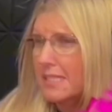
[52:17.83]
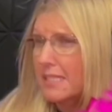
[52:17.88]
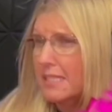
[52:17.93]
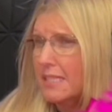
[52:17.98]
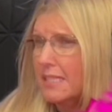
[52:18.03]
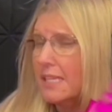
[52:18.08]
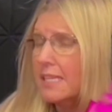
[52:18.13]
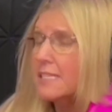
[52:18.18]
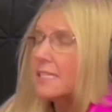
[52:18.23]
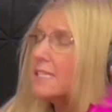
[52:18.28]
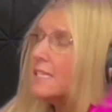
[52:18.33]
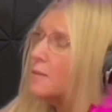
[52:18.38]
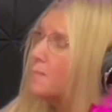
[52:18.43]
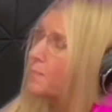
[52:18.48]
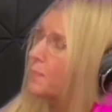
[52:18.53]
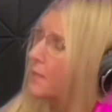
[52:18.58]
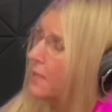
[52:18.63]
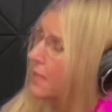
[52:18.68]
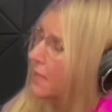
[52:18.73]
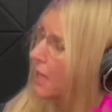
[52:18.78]
Is it
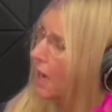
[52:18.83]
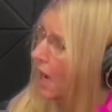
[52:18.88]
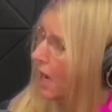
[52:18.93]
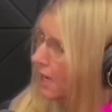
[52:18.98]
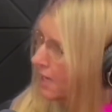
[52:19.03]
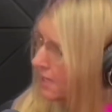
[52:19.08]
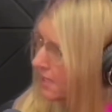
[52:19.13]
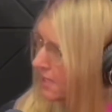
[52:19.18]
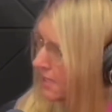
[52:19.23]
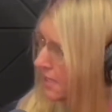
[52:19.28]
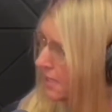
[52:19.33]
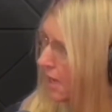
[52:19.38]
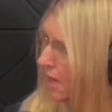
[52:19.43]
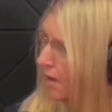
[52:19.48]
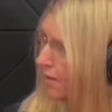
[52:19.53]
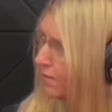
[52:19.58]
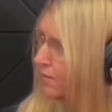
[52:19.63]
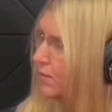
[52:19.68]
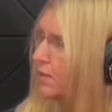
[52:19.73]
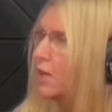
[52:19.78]
because
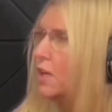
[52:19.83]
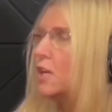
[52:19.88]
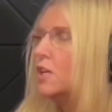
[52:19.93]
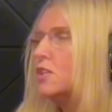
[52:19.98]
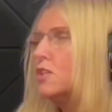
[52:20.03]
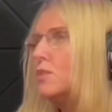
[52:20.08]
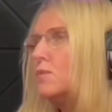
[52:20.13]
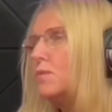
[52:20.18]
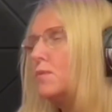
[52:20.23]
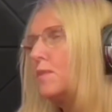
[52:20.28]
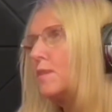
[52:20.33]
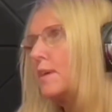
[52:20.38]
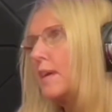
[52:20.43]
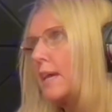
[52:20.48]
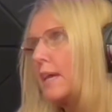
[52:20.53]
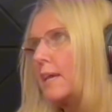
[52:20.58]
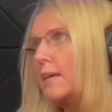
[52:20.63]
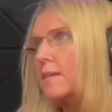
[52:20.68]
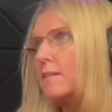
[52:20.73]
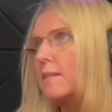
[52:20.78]
of, do you
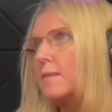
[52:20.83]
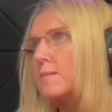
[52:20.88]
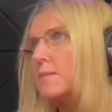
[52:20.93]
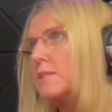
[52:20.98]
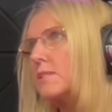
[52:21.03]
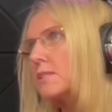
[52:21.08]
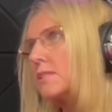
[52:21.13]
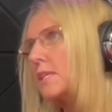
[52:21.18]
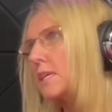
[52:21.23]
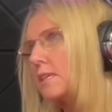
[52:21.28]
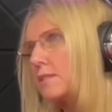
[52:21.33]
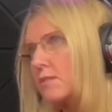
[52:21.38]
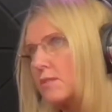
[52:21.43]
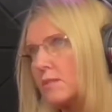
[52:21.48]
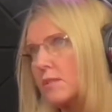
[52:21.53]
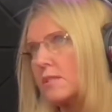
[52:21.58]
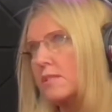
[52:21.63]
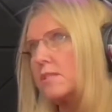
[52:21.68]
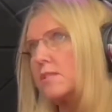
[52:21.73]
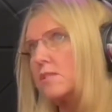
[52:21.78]
think, let me just ask you
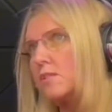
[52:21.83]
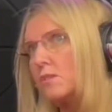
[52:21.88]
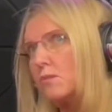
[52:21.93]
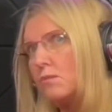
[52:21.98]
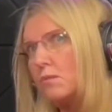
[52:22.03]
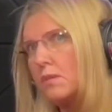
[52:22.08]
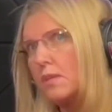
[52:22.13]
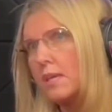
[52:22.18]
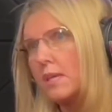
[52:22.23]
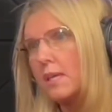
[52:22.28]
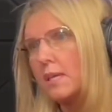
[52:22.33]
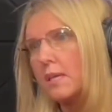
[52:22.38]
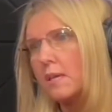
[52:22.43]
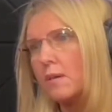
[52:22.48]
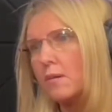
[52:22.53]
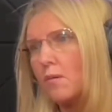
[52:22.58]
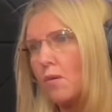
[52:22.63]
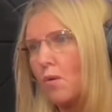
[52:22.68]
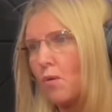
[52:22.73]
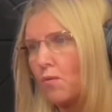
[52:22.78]
this, do you think
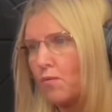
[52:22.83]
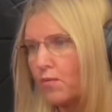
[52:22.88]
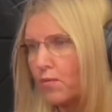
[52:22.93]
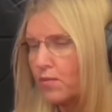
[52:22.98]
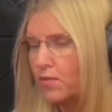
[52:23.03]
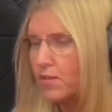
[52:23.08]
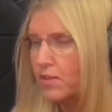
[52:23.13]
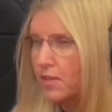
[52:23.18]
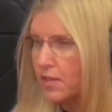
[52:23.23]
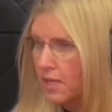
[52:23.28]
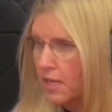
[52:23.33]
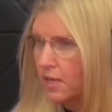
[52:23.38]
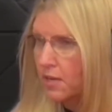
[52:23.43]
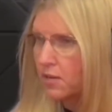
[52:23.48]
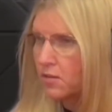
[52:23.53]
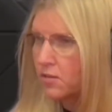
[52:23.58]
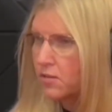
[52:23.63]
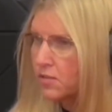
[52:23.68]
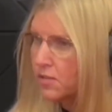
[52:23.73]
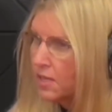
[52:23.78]
over the
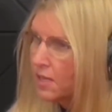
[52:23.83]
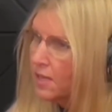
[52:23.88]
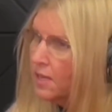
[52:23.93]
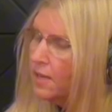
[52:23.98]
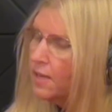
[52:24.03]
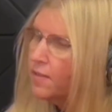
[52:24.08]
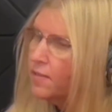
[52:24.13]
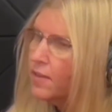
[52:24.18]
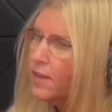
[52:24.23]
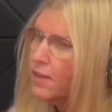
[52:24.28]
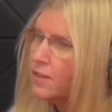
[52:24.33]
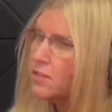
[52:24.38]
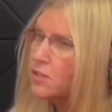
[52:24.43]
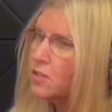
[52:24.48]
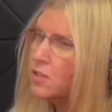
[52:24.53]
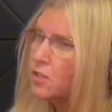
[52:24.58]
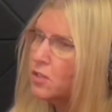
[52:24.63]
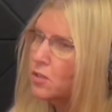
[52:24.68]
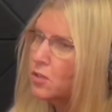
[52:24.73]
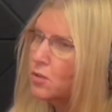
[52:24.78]
years that
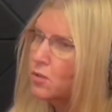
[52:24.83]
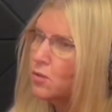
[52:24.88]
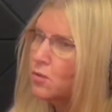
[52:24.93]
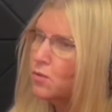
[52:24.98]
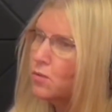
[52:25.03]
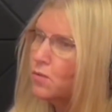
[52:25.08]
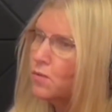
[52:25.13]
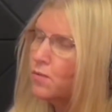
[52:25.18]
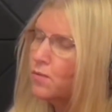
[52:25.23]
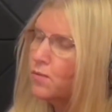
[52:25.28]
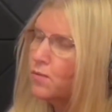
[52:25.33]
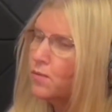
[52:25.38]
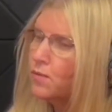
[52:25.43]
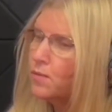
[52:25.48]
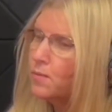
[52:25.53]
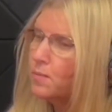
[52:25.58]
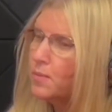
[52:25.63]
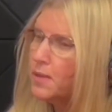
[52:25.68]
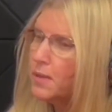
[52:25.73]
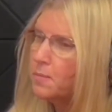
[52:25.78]
the
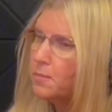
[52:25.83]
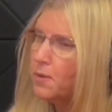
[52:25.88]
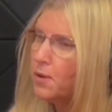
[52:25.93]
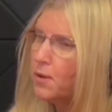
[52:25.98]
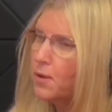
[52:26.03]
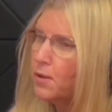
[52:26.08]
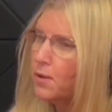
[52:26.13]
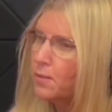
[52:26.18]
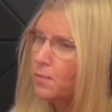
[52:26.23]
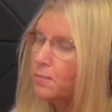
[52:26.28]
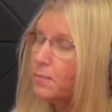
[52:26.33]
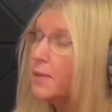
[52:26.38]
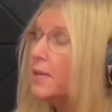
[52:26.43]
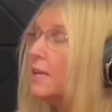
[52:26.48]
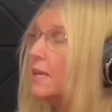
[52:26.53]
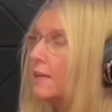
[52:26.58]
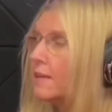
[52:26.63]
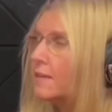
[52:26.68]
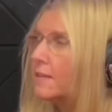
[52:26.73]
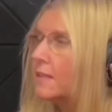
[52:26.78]
people
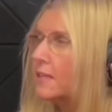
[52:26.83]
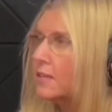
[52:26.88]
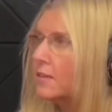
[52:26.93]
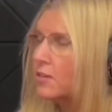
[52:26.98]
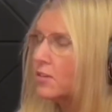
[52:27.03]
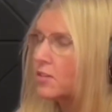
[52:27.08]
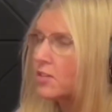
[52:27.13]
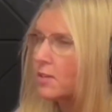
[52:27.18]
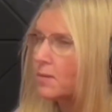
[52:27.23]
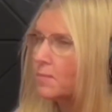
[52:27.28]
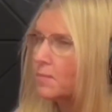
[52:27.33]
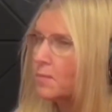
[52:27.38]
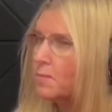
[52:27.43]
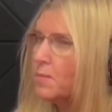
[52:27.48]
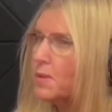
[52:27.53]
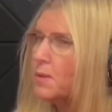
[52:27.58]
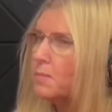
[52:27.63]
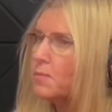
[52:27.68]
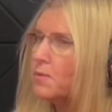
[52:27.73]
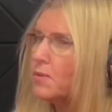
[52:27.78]
being in leadership, the
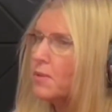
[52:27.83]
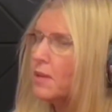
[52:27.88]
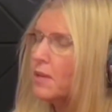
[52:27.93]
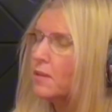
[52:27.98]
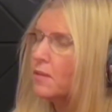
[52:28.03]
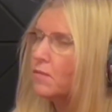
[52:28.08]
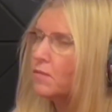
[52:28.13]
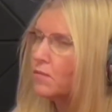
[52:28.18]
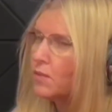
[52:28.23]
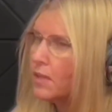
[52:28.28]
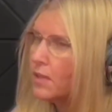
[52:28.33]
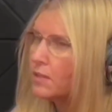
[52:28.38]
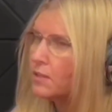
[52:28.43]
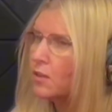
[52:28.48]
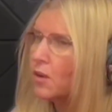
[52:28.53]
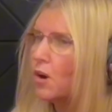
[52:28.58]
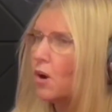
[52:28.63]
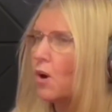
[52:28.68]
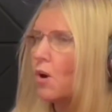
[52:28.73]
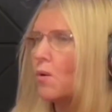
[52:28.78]
people that you've let
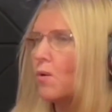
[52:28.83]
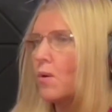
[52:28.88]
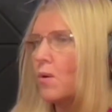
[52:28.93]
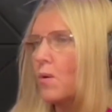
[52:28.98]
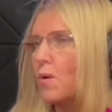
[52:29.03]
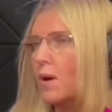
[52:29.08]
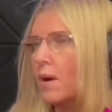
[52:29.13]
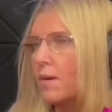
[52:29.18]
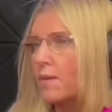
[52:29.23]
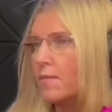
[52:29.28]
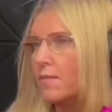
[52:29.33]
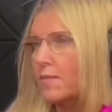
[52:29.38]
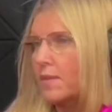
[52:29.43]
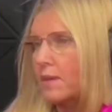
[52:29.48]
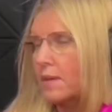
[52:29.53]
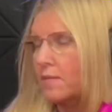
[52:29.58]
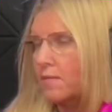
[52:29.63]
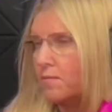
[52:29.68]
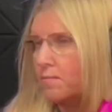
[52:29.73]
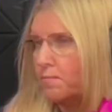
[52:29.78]
go or that
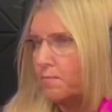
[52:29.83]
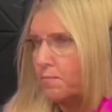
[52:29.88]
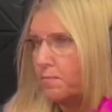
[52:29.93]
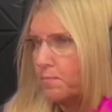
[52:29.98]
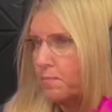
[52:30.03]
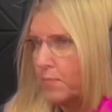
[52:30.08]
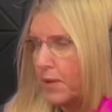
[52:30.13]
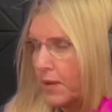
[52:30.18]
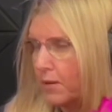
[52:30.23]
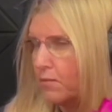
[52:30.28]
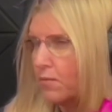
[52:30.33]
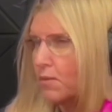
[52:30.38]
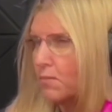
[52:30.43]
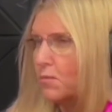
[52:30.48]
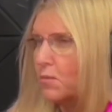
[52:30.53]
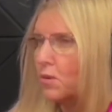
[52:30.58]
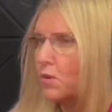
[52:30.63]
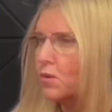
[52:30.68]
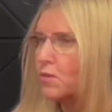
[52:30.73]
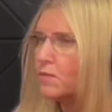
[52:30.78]
have been
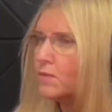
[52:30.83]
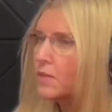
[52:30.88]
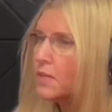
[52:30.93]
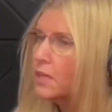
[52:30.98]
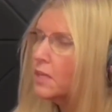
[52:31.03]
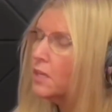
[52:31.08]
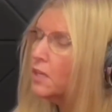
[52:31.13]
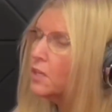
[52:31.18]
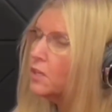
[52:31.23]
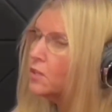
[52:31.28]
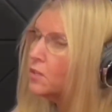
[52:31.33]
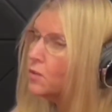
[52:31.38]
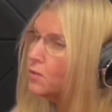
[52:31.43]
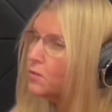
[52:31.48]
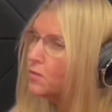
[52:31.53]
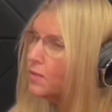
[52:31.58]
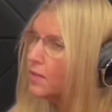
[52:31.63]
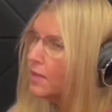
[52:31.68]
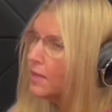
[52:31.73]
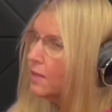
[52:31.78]
removed, do you
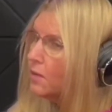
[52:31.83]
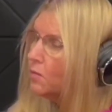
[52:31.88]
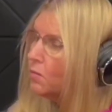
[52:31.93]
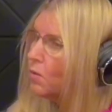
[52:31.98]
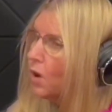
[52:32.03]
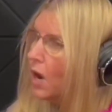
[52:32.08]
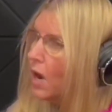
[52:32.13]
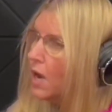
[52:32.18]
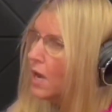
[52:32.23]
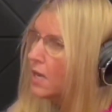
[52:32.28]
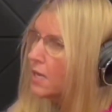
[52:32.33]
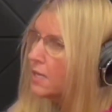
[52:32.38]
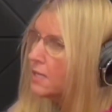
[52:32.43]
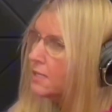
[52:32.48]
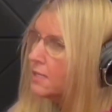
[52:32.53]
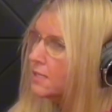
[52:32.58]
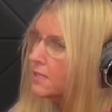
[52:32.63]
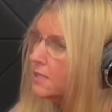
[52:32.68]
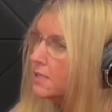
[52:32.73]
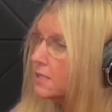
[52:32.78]
think it
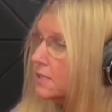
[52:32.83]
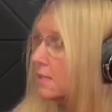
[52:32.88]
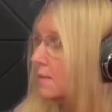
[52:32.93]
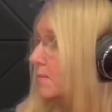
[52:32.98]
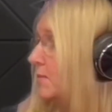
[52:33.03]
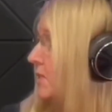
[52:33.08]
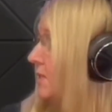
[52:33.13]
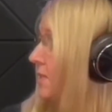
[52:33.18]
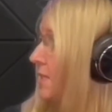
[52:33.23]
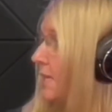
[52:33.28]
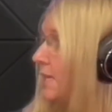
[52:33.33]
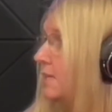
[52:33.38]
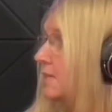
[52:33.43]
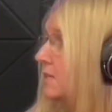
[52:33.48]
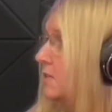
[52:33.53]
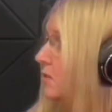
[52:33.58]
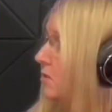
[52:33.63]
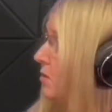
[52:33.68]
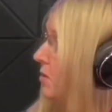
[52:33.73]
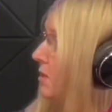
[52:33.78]
was, let me just ask you,
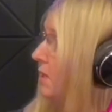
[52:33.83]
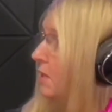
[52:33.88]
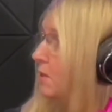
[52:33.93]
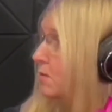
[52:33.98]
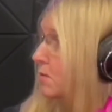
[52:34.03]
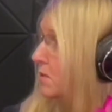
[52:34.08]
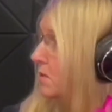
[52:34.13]
do you think it was